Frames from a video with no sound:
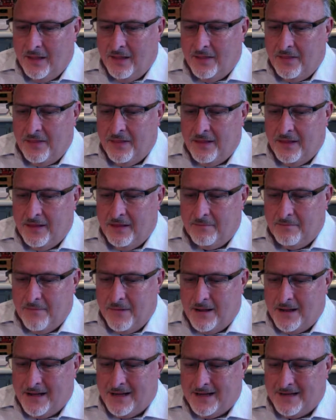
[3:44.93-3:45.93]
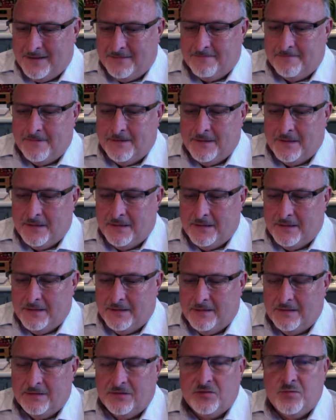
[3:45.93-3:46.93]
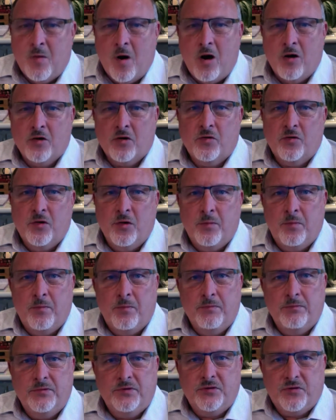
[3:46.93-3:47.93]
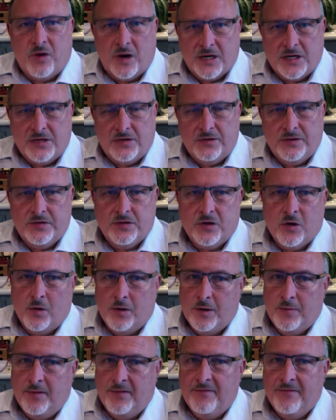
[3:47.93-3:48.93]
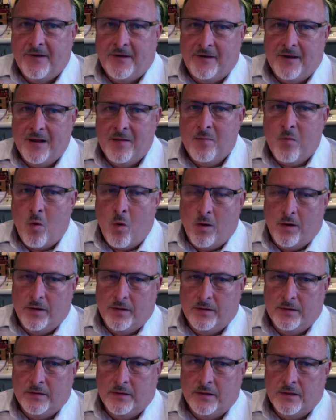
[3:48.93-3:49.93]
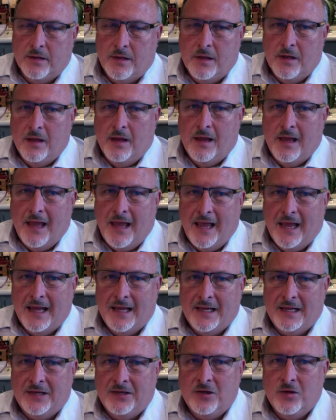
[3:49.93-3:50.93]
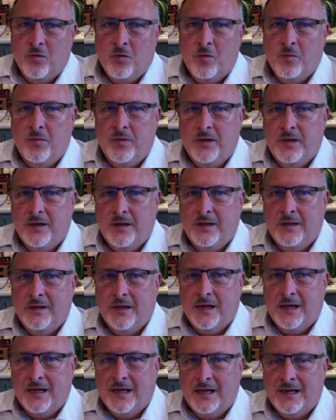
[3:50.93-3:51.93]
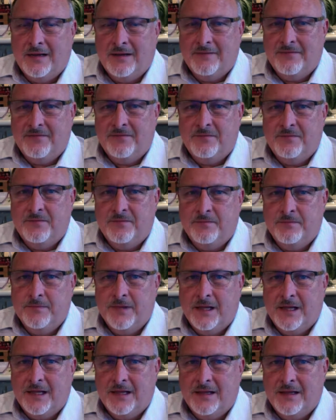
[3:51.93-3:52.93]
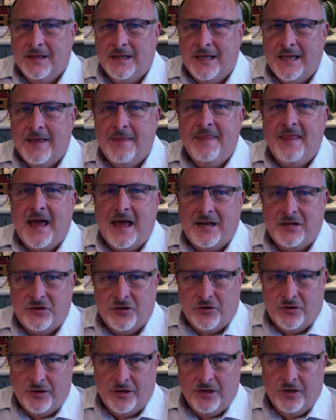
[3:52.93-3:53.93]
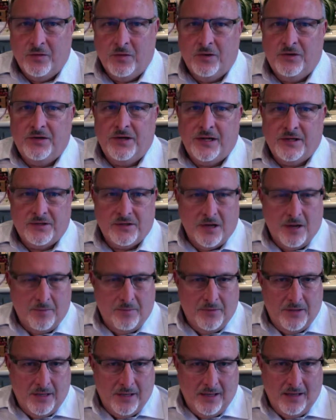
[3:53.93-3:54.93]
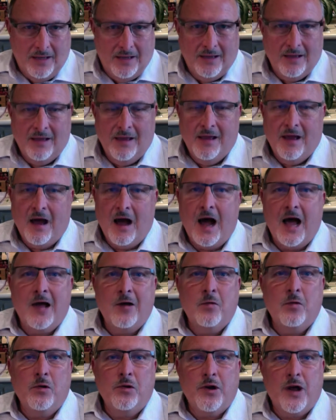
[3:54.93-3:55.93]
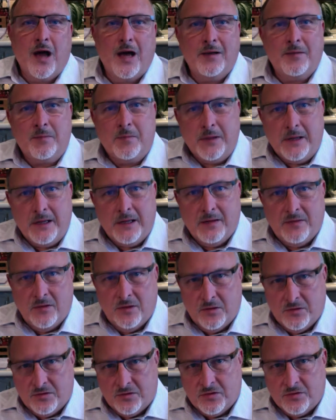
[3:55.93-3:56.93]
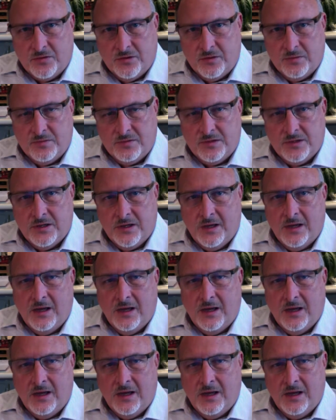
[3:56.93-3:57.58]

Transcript: The small group structure is going to be very important, and you will be in that journey with Daesop Yi. I will not be in those groups.